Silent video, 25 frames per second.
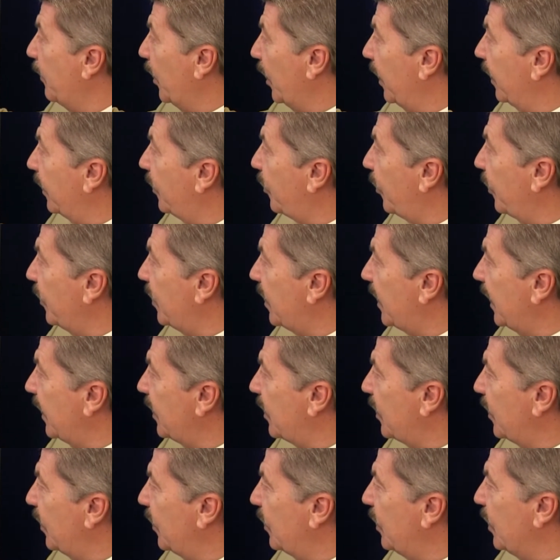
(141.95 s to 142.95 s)
But at growth
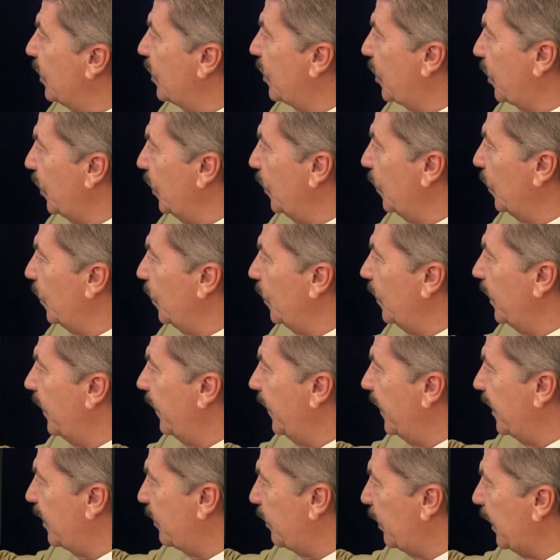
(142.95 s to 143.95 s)
stage thirty-two,
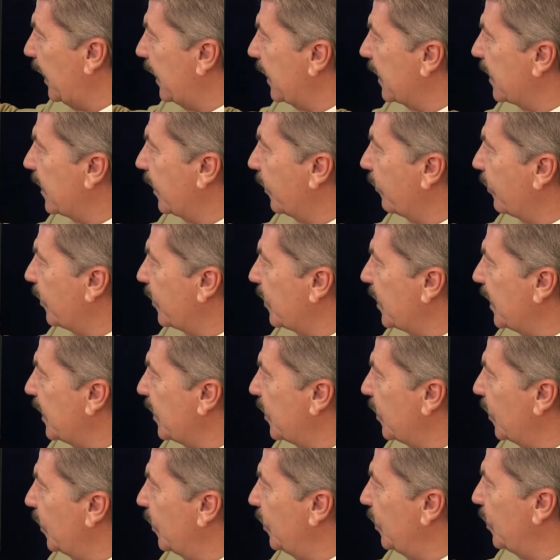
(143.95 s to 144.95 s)
and this plant's at growth
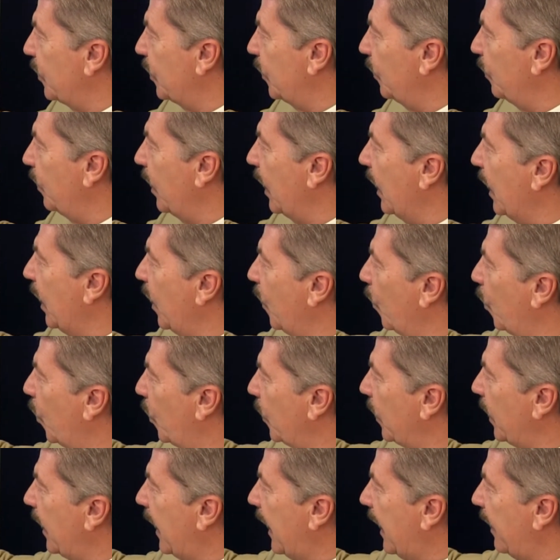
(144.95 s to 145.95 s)
stage thirty-two,
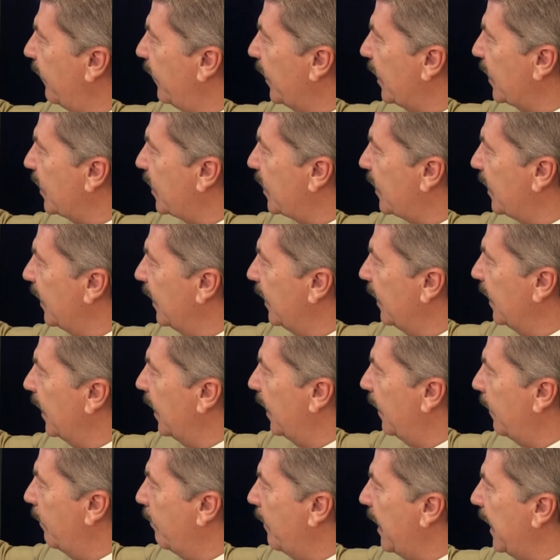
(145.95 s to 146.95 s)
what you have is
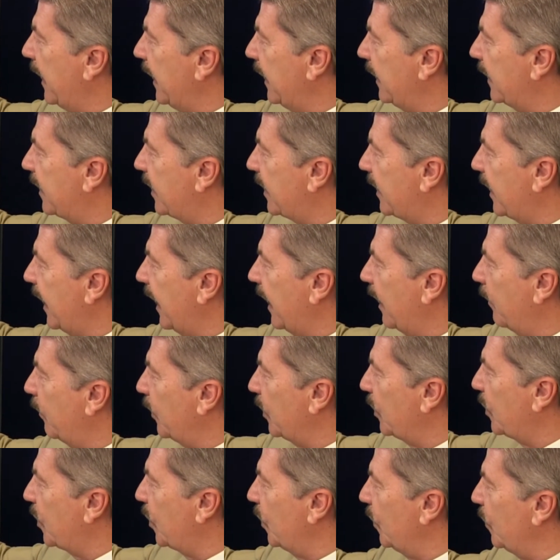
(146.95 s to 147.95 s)
a main stem
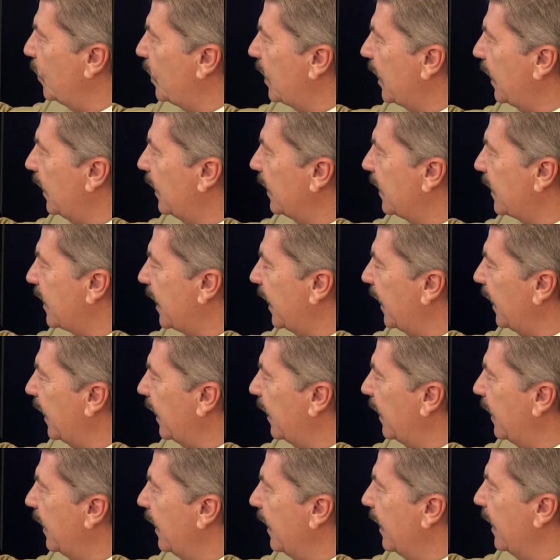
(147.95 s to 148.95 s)
and two tillers
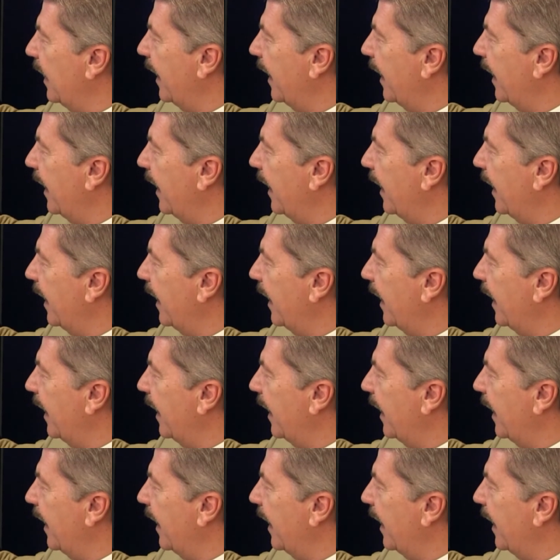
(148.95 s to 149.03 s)
here.